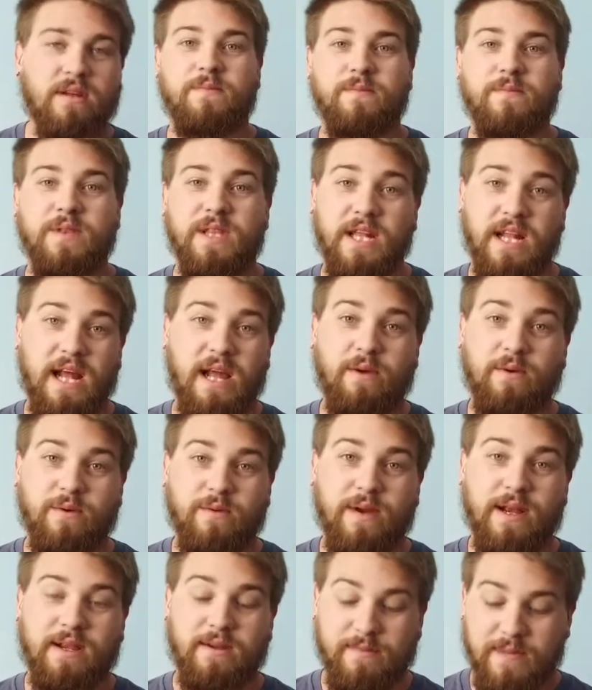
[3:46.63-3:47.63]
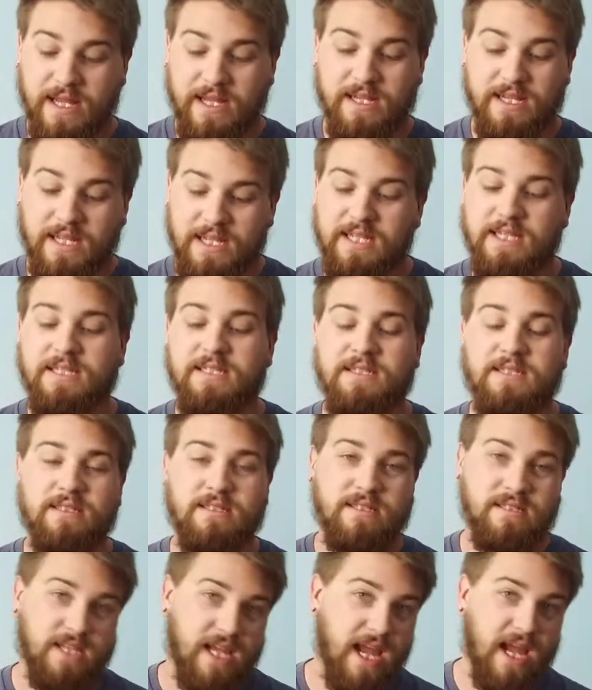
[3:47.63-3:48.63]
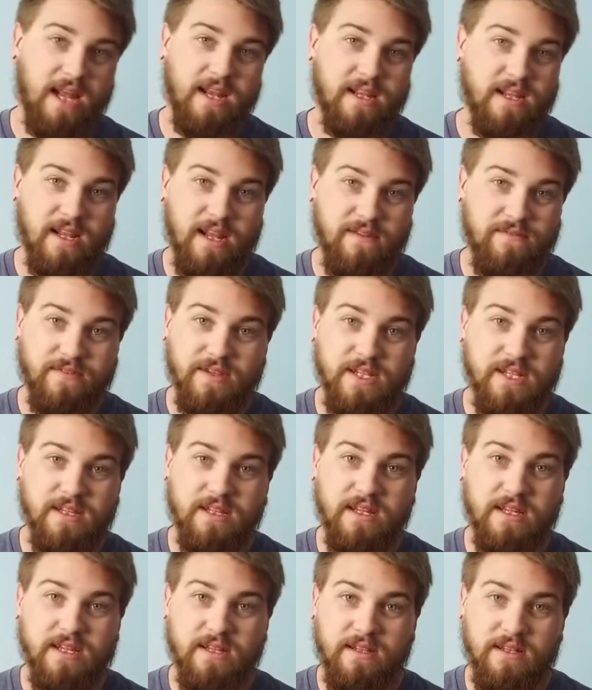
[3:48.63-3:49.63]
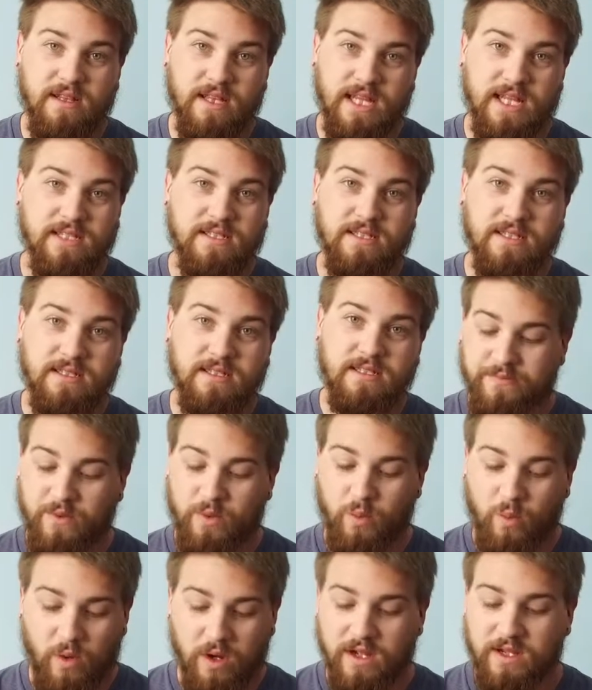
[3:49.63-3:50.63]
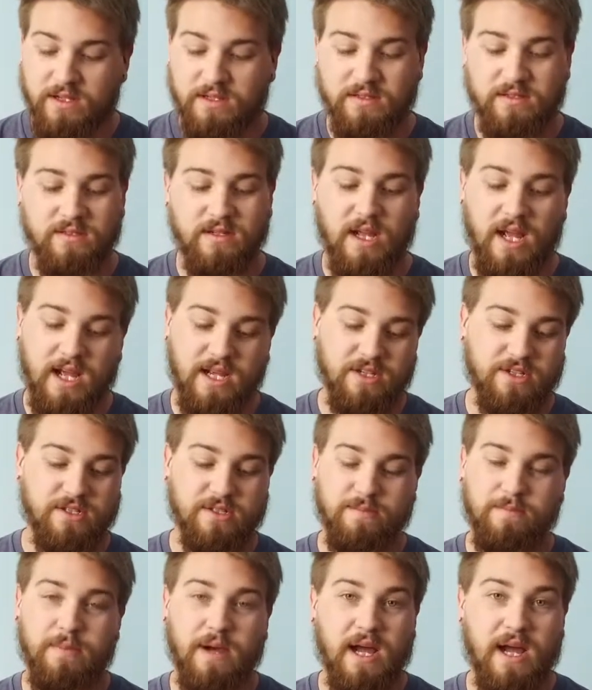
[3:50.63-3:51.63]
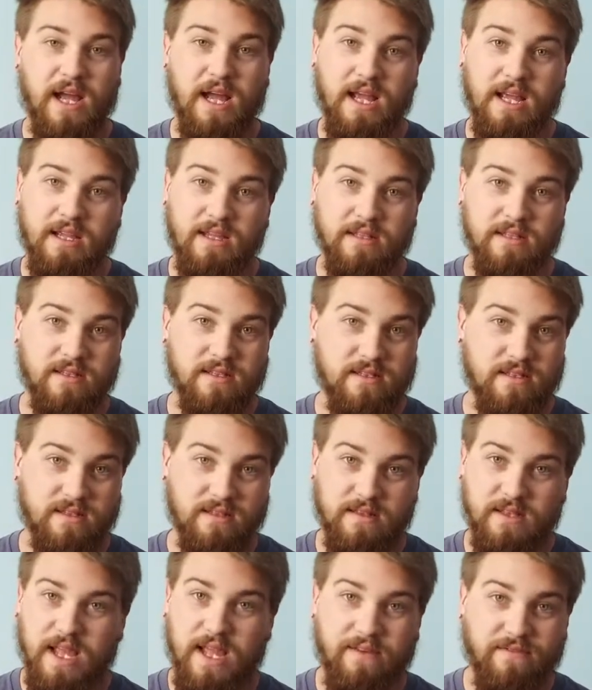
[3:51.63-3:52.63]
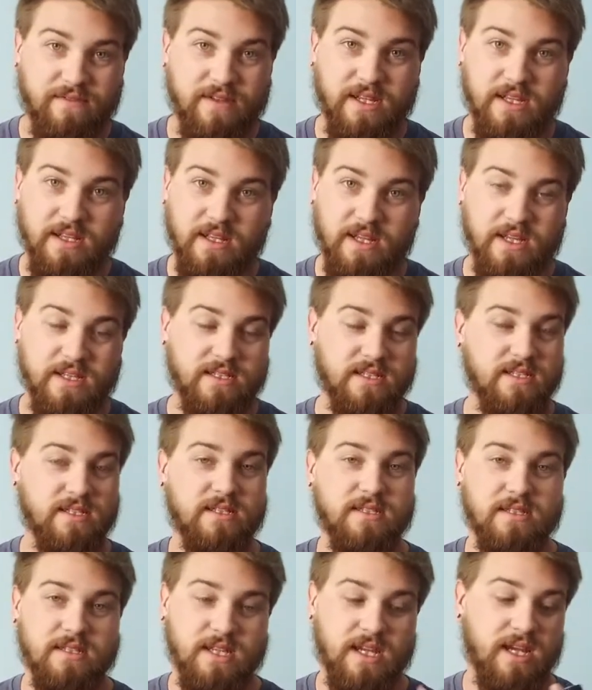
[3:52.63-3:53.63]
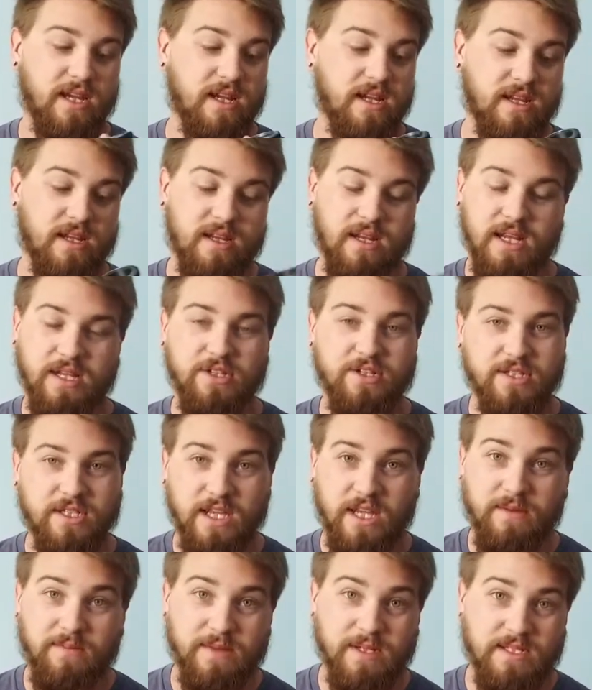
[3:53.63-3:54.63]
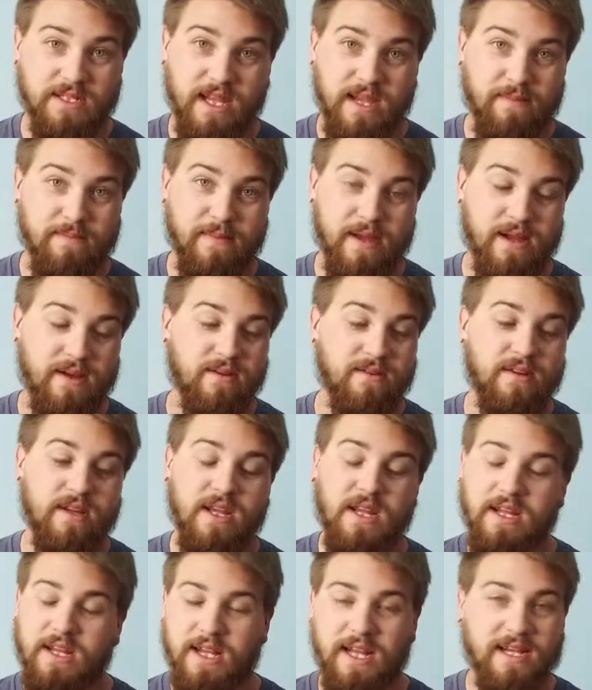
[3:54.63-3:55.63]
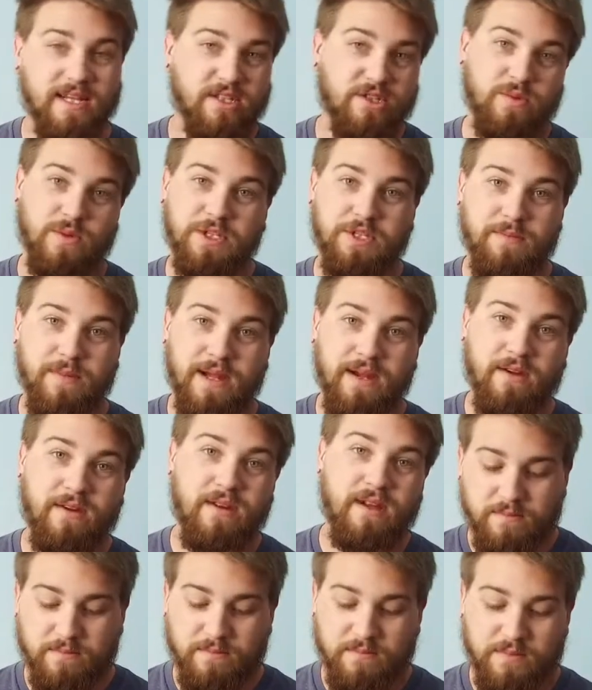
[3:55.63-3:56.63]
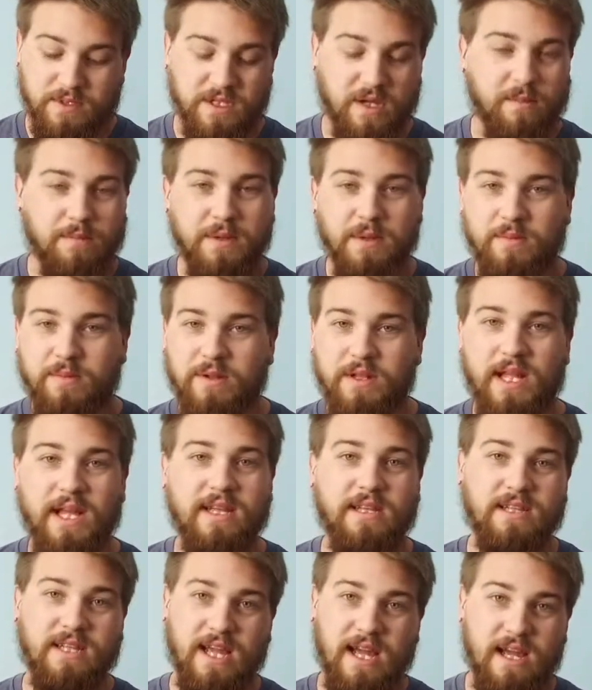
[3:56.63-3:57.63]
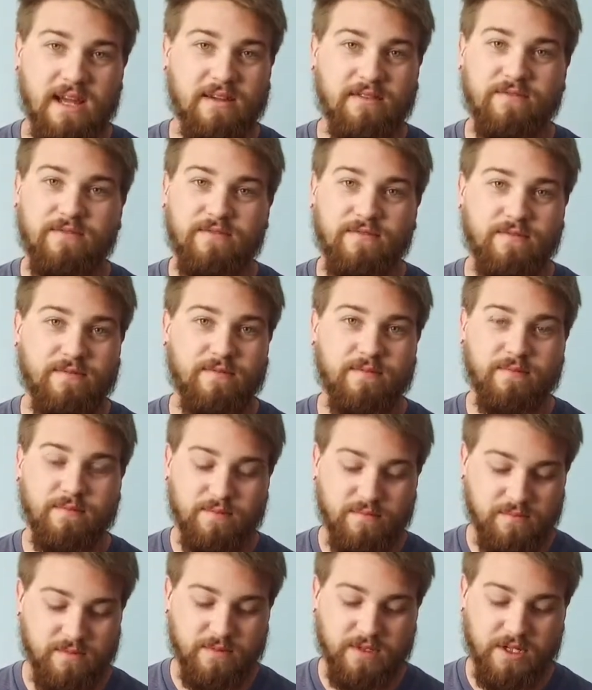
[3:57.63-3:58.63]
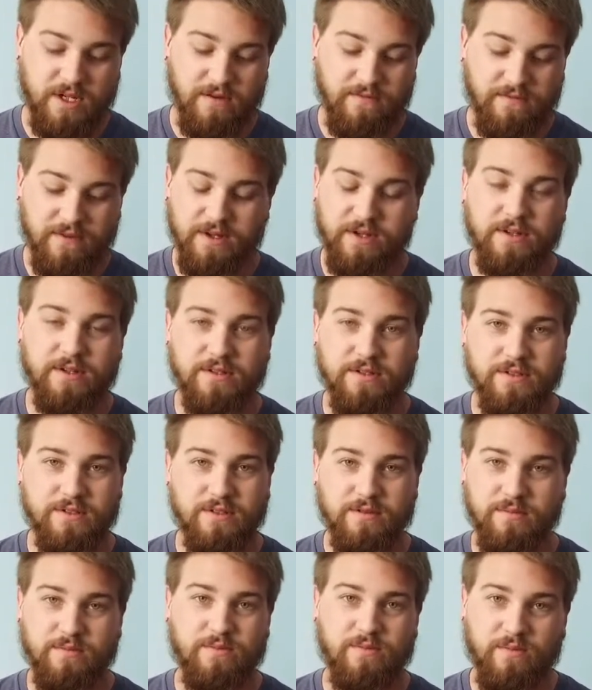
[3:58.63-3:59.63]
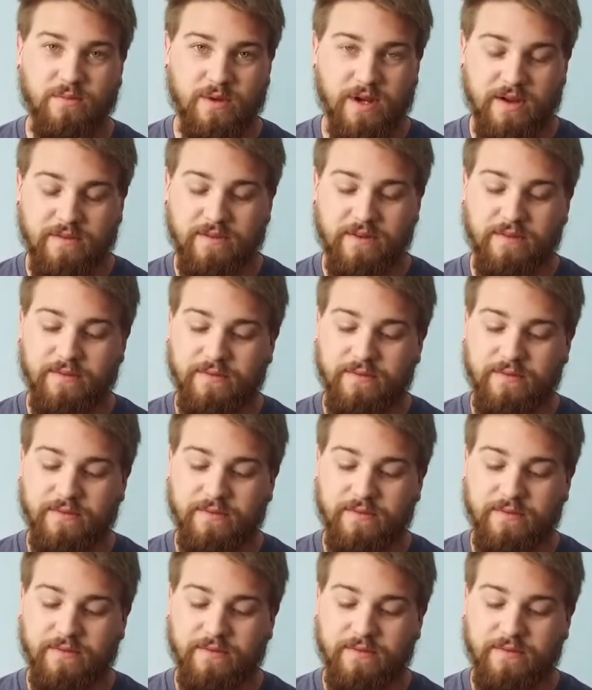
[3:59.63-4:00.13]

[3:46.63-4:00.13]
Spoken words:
that I would recommend is Canon FD lenses. One, I just buy FD lenses and I just keep the same mount. I can switch them out. Some people like to have converters or whatever